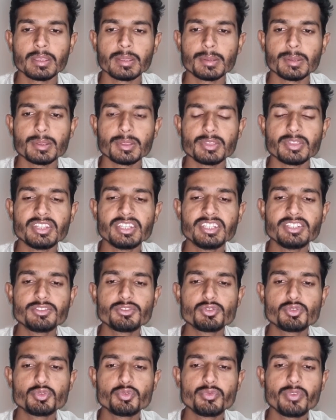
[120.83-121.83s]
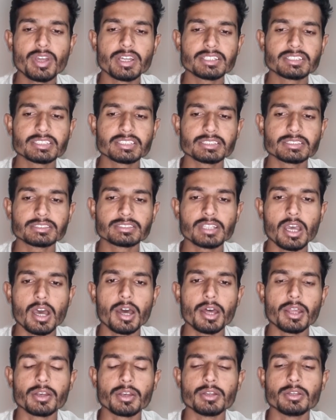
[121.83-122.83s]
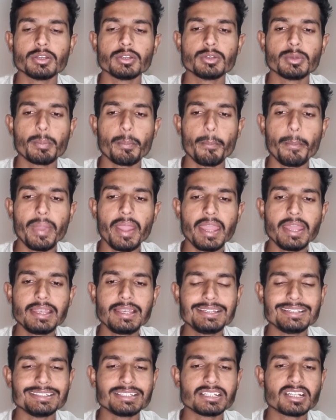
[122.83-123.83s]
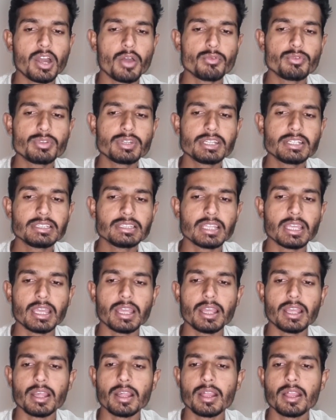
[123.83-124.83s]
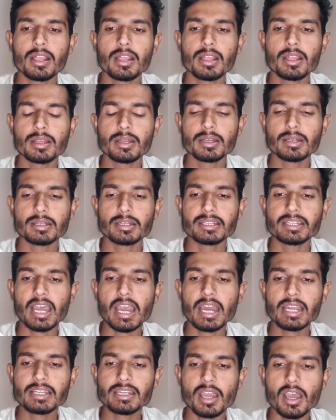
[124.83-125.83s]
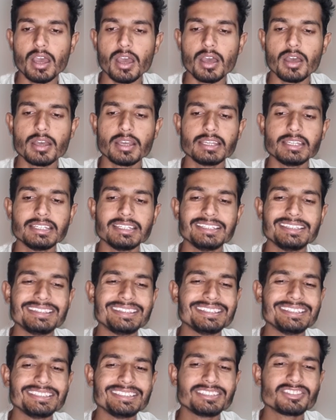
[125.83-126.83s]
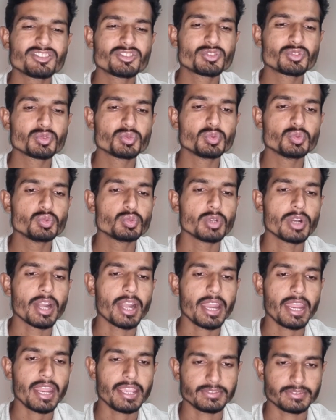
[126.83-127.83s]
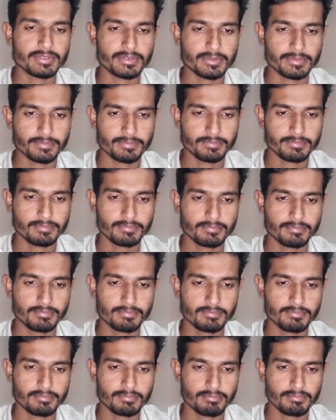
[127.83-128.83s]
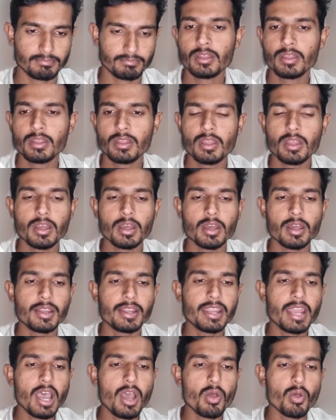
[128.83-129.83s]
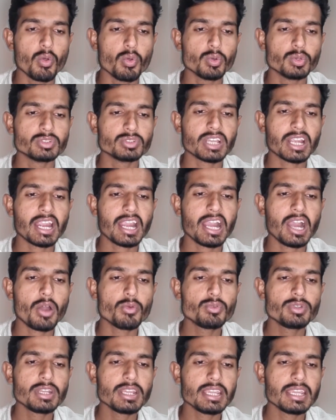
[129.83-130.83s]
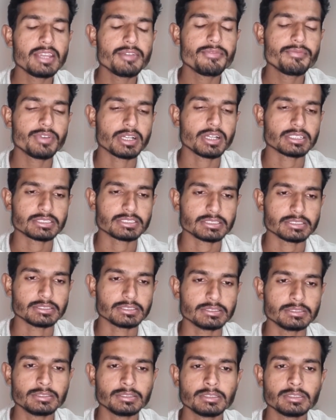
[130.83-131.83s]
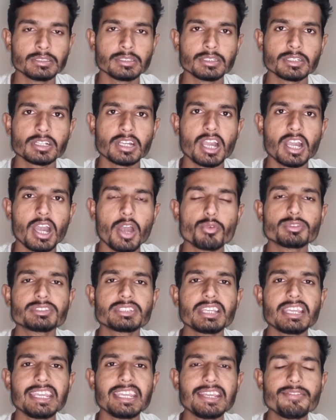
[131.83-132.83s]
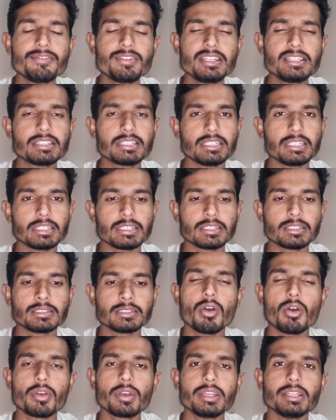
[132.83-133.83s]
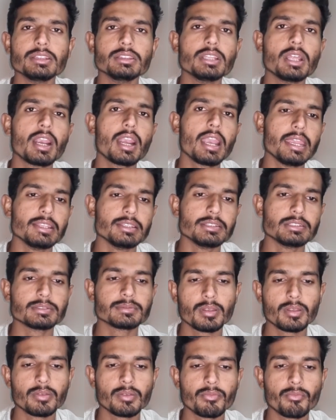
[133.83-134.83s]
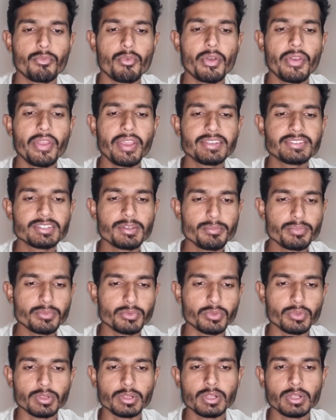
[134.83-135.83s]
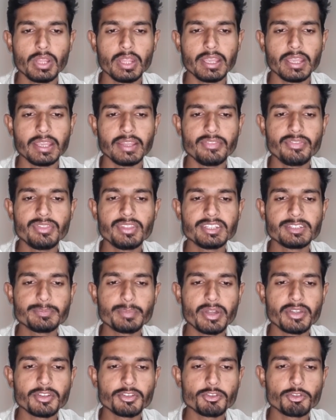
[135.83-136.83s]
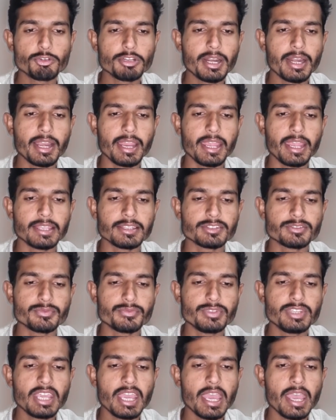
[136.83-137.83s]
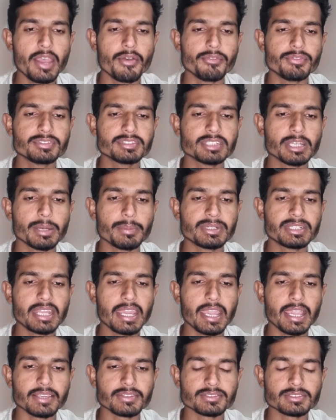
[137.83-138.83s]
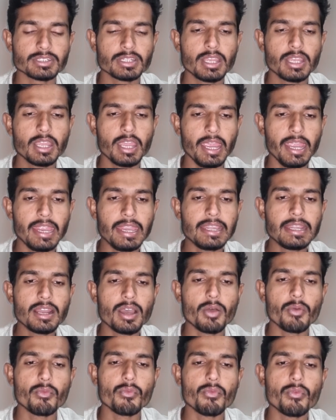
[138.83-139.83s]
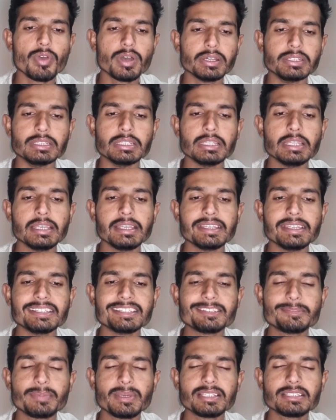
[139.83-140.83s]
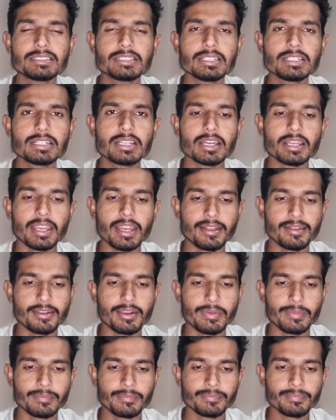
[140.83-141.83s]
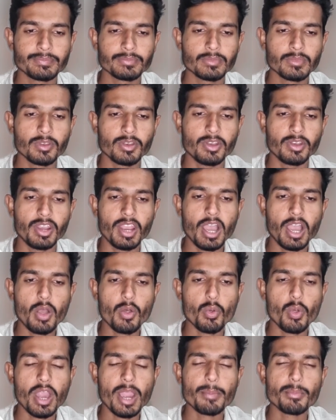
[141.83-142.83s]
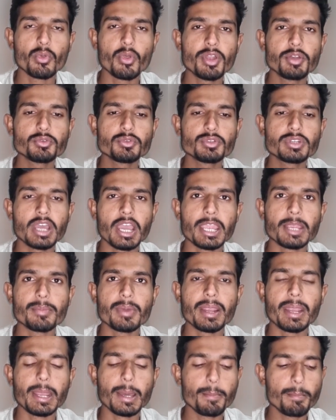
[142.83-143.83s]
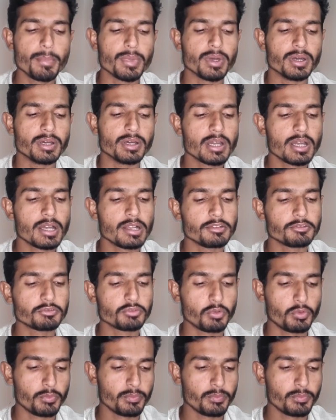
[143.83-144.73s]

these two functions are manually counting the data in these two ranges. Now the COUNTA function counts everything in the range. For example, in this particular range we have some text and a one special character. Now I'm going to type a number also.